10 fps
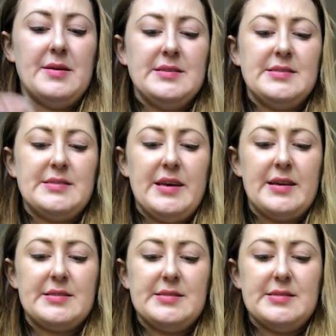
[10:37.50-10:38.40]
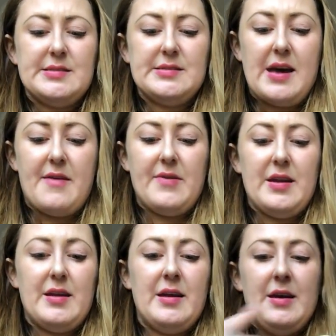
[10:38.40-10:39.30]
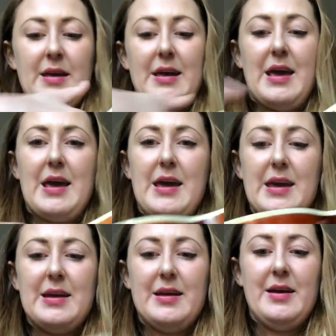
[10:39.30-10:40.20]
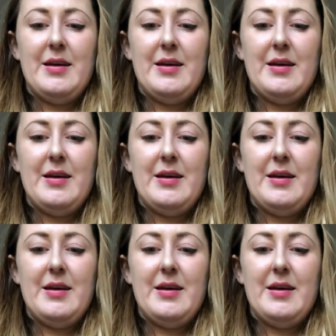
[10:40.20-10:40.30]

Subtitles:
6, 7, 8,